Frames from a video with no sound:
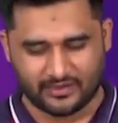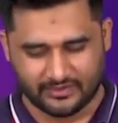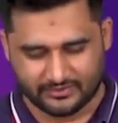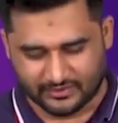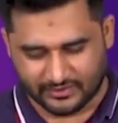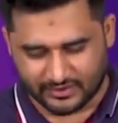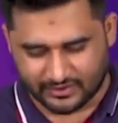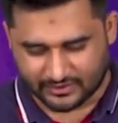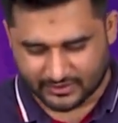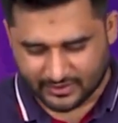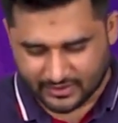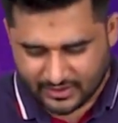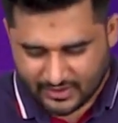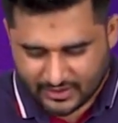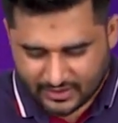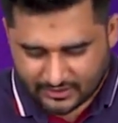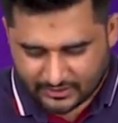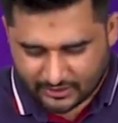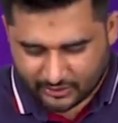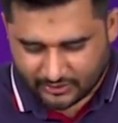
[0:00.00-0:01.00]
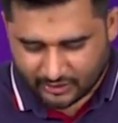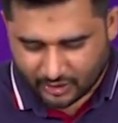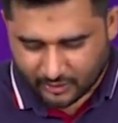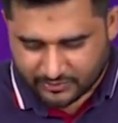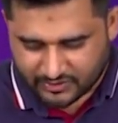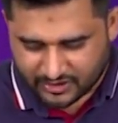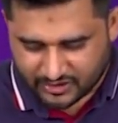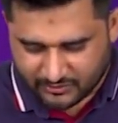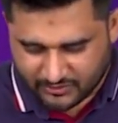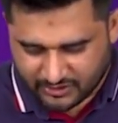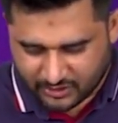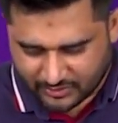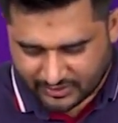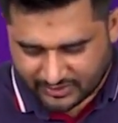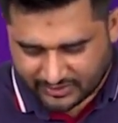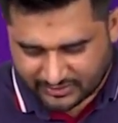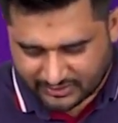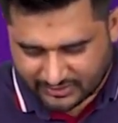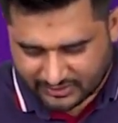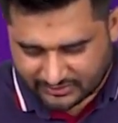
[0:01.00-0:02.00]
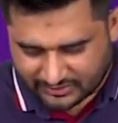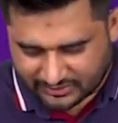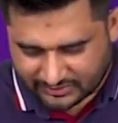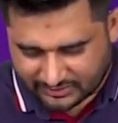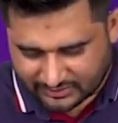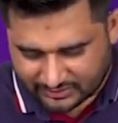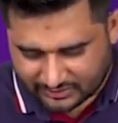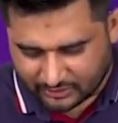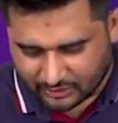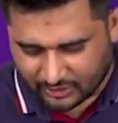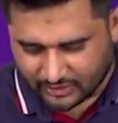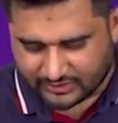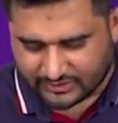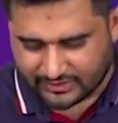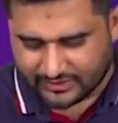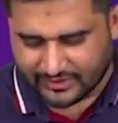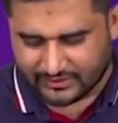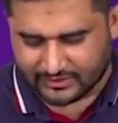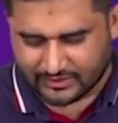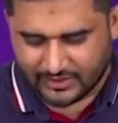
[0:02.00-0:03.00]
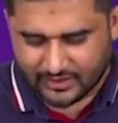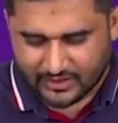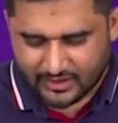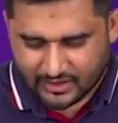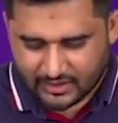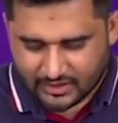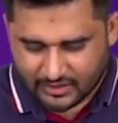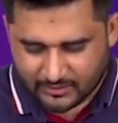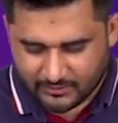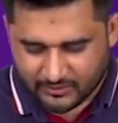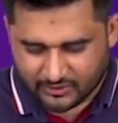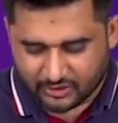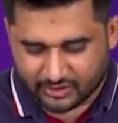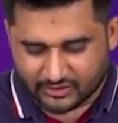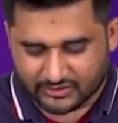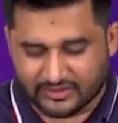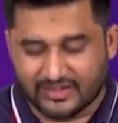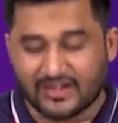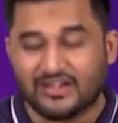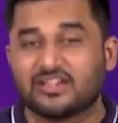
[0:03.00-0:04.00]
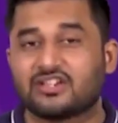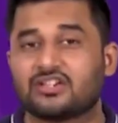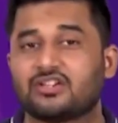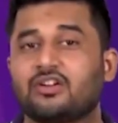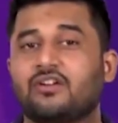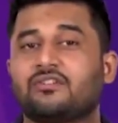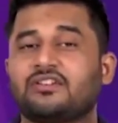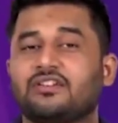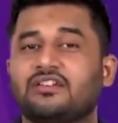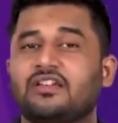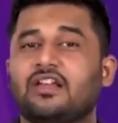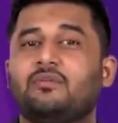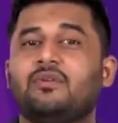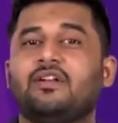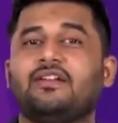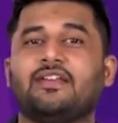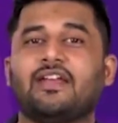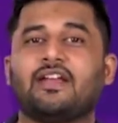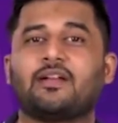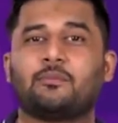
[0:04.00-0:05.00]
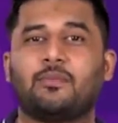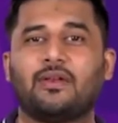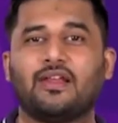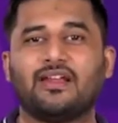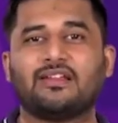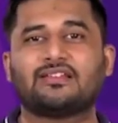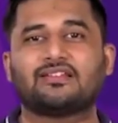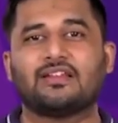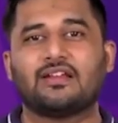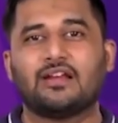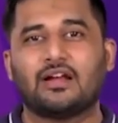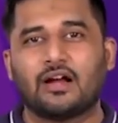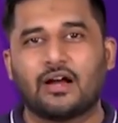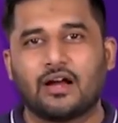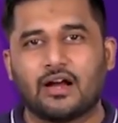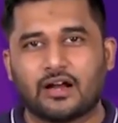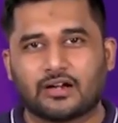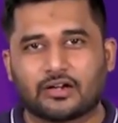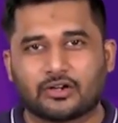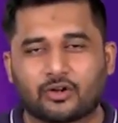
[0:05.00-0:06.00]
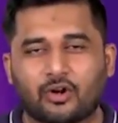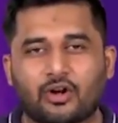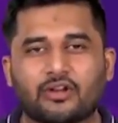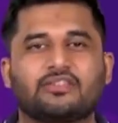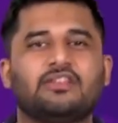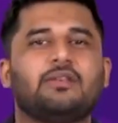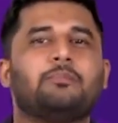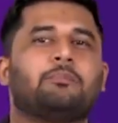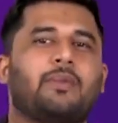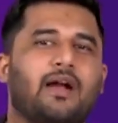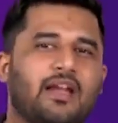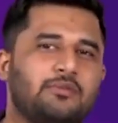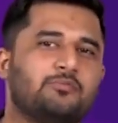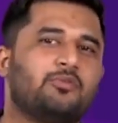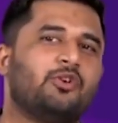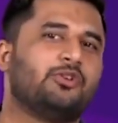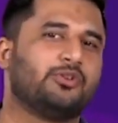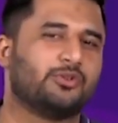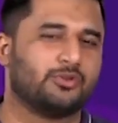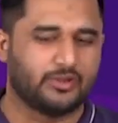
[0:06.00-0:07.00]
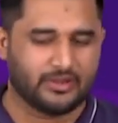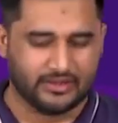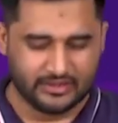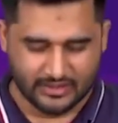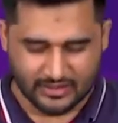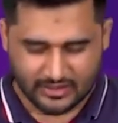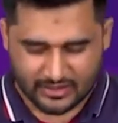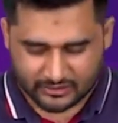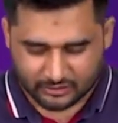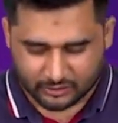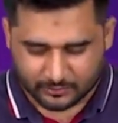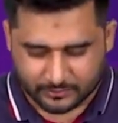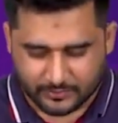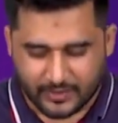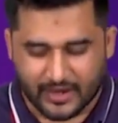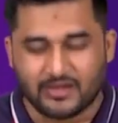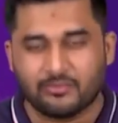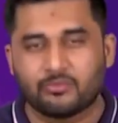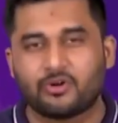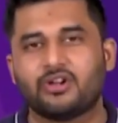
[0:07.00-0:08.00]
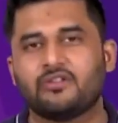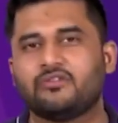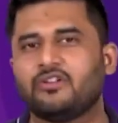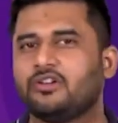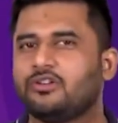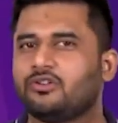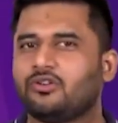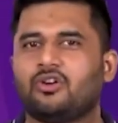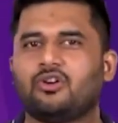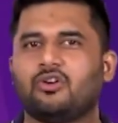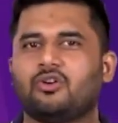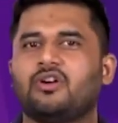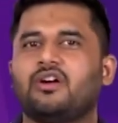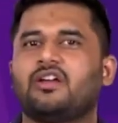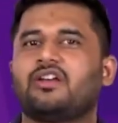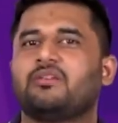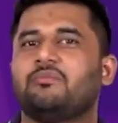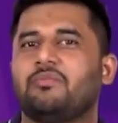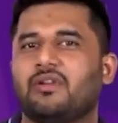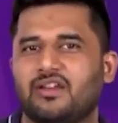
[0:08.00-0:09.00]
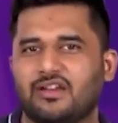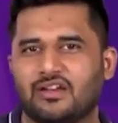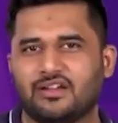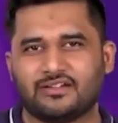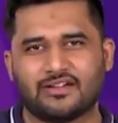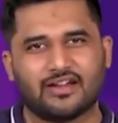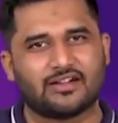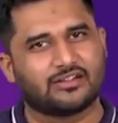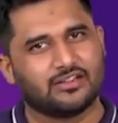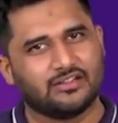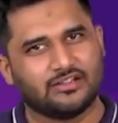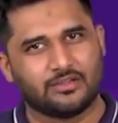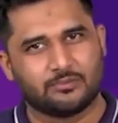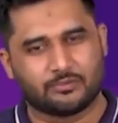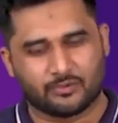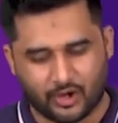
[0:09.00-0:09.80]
isn't it? Now in option B, you can see this is not correct because the addition of Cl will take place across the pi bond only. So pi bond will no longer remain intact in the